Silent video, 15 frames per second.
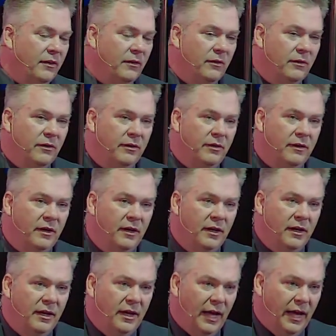earth,
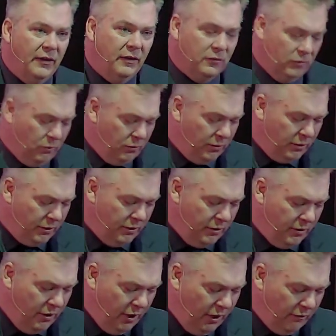and the Lord
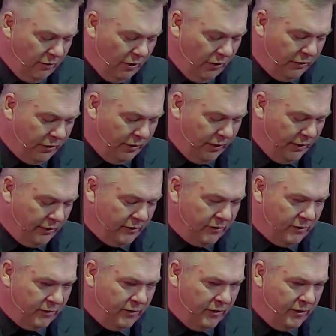of all
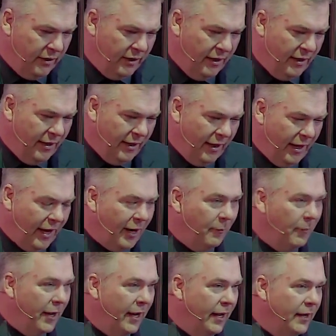things.
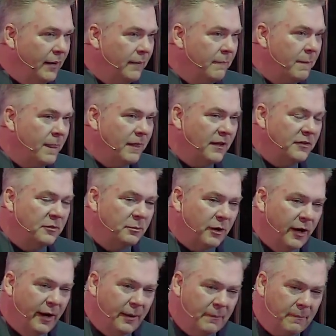Amen. Let's pray.